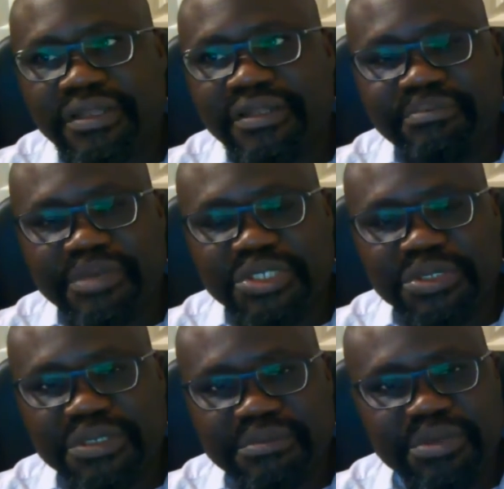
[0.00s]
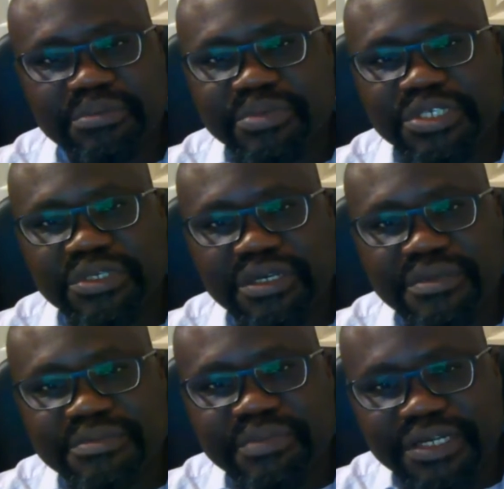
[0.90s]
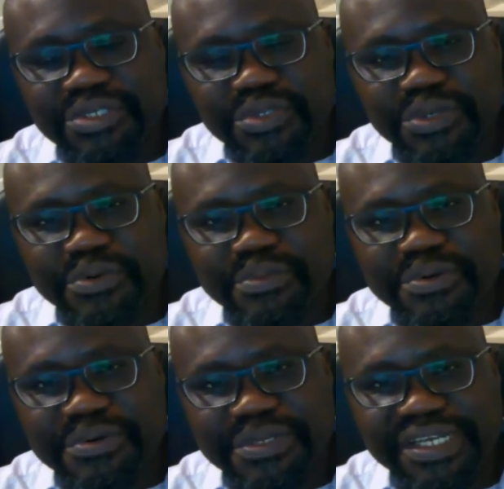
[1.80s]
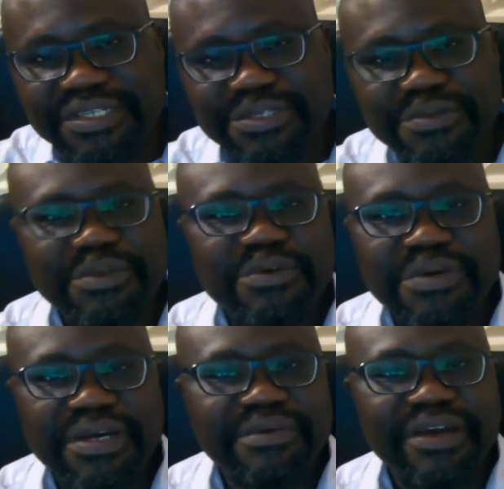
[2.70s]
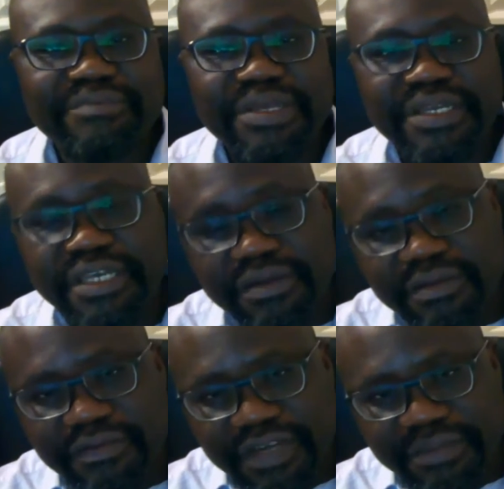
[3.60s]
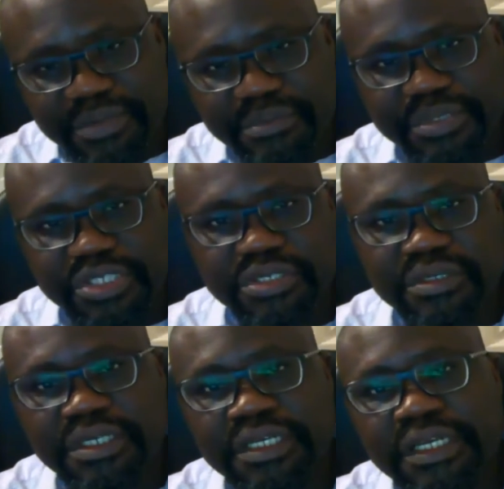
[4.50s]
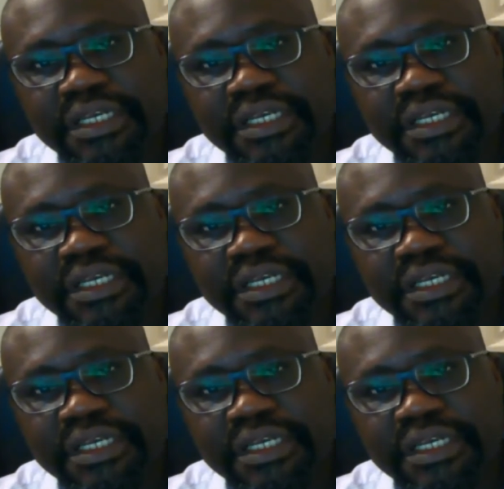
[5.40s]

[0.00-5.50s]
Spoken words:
The measure of blood pressure comes back to normal. They assume, oh, I've been cured of high blood pressure.